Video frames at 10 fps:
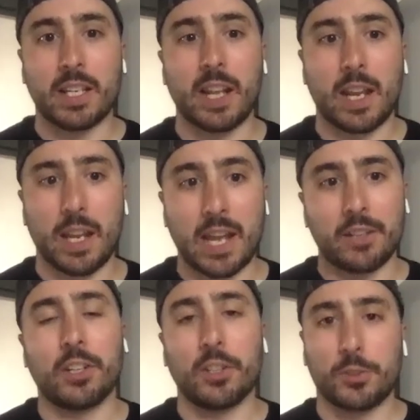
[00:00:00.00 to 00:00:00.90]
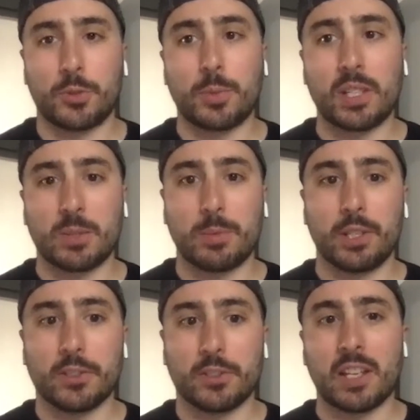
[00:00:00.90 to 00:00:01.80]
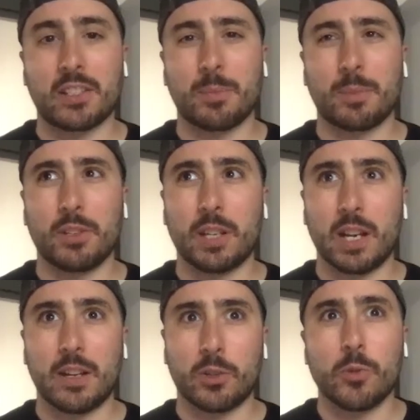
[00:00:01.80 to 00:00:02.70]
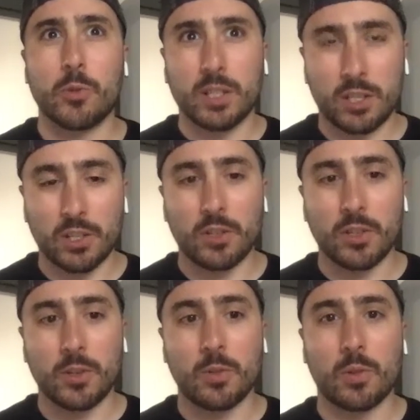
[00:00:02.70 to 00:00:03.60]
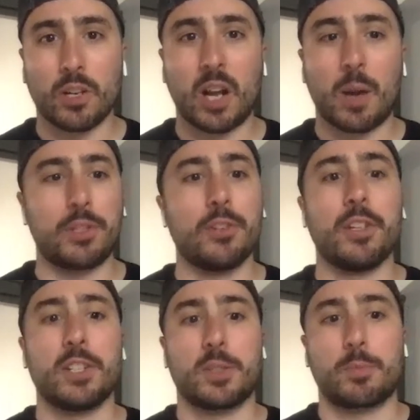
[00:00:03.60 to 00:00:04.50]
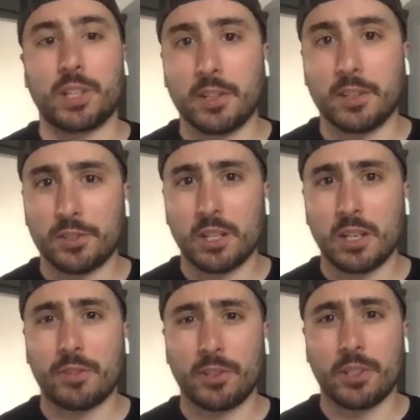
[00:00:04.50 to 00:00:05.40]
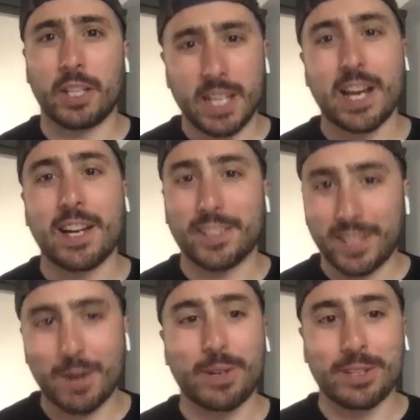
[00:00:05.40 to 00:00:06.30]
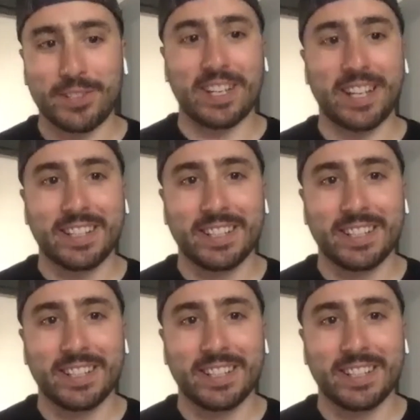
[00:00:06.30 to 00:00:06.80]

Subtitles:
and handling all those responsibilities? Is that something you kind of grew into, or an opportunity just presented yourself and you're like, yeah, I want to do that?